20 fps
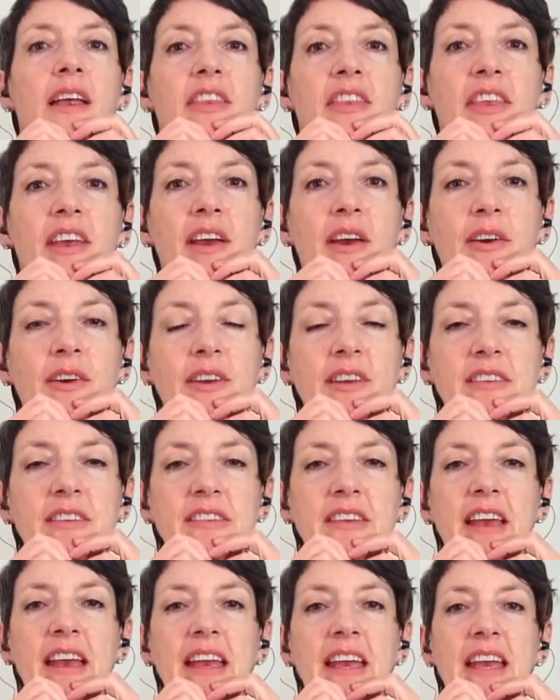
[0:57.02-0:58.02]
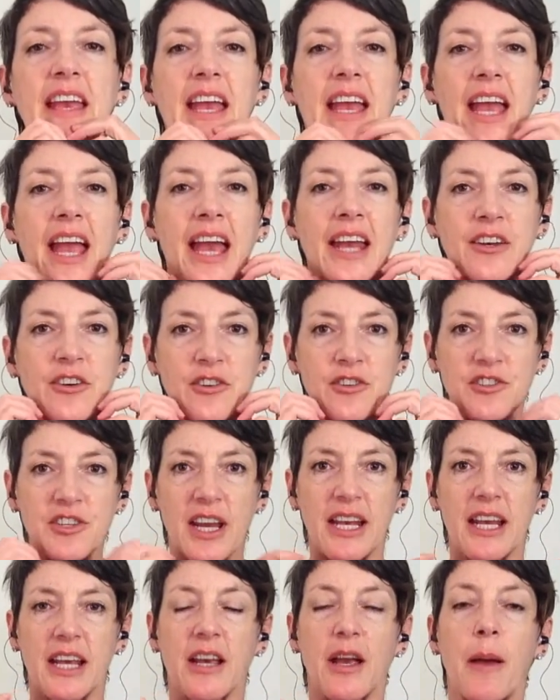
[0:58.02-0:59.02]
there is a
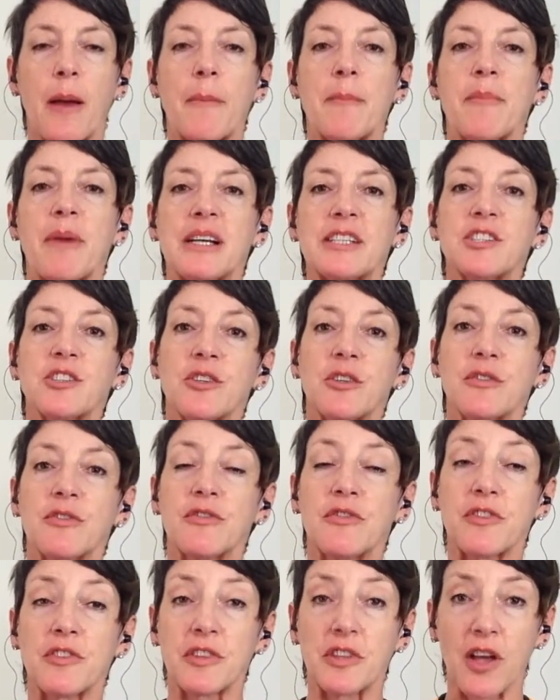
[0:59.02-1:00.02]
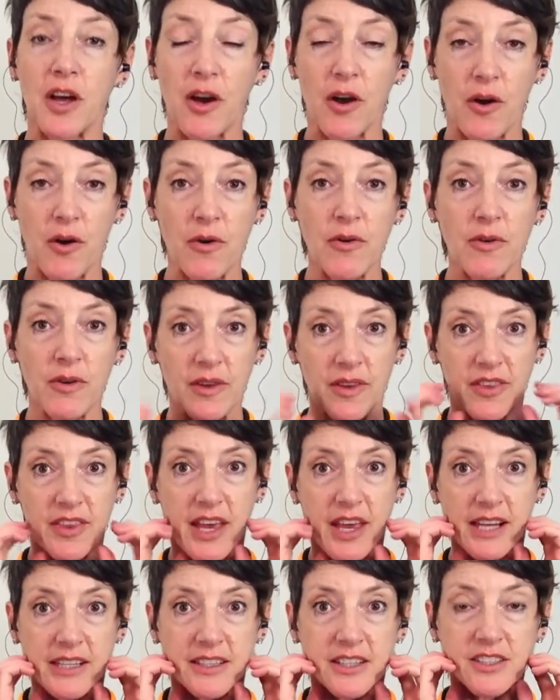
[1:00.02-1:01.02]
energetic muscle flow
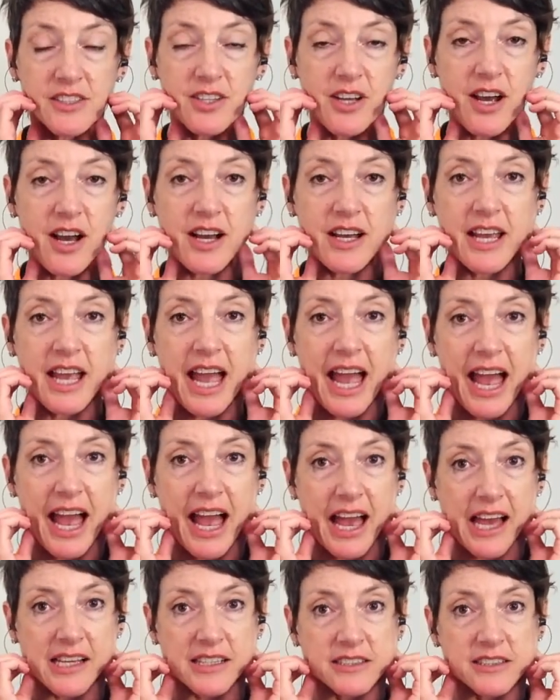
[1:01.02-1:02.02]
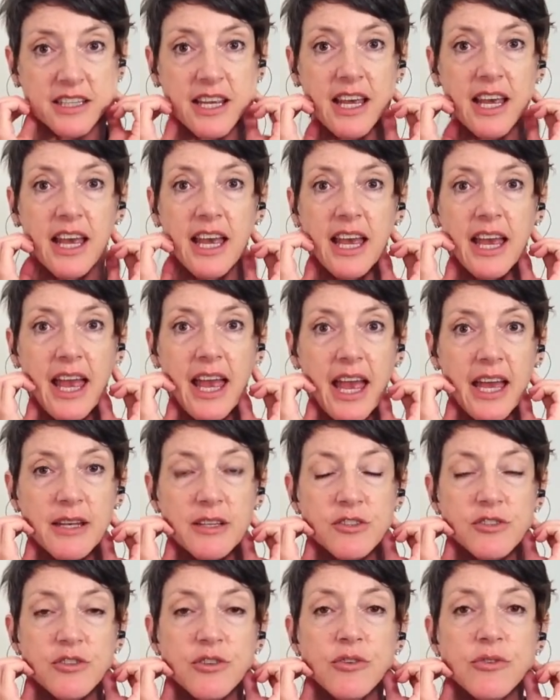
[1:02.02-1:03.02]
that the tongue has
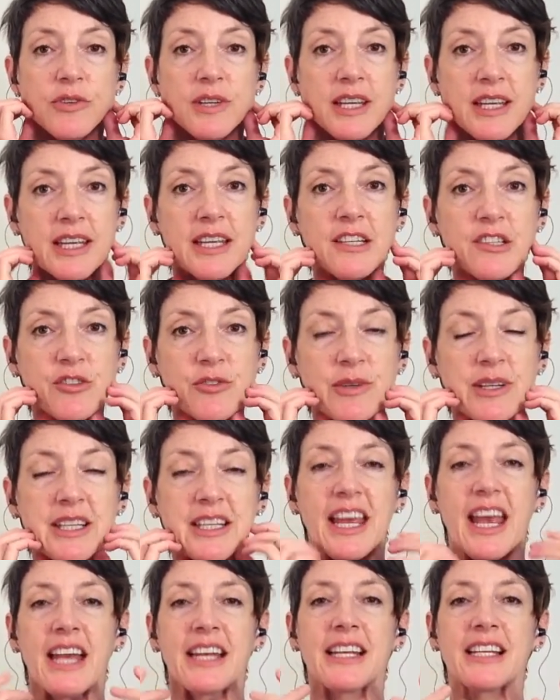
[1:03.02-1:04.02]
and tuning into it can